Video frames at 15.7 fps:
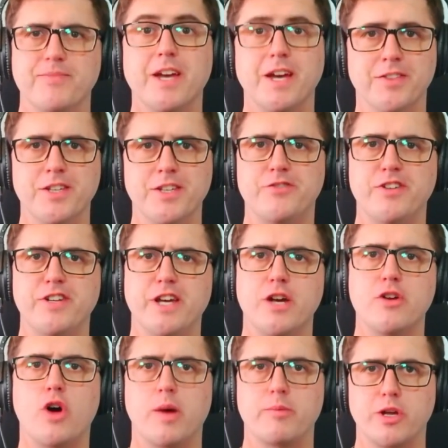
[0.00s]
In this
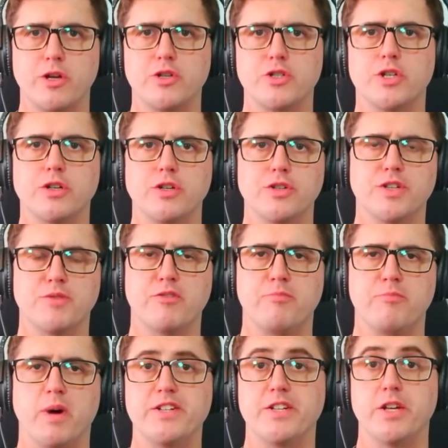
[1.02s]
video, I'm going to show you some of
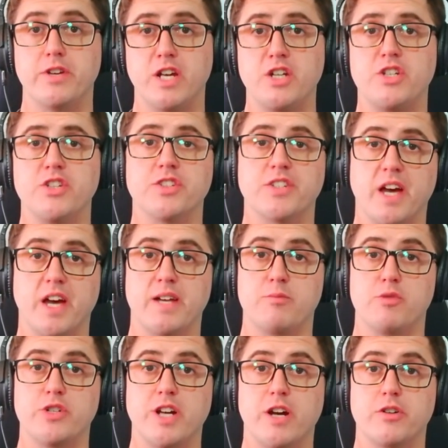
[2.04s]
my donations to
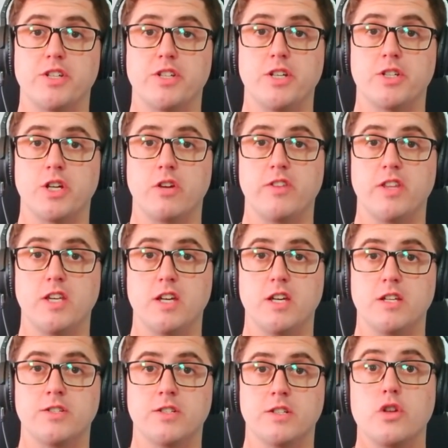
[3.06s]
animal charities over the
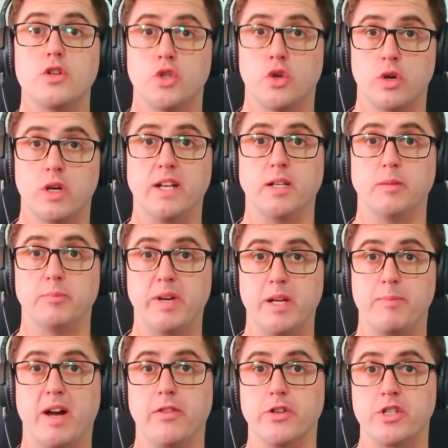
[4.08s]
years, talk a little bit
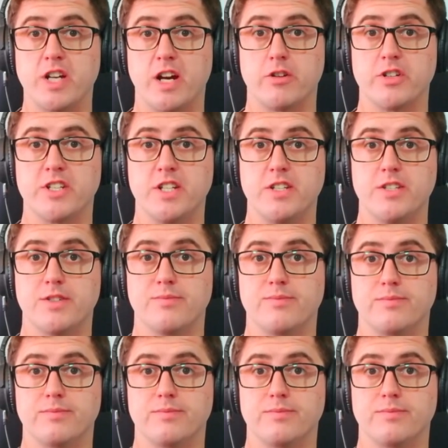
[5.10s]
about the charities,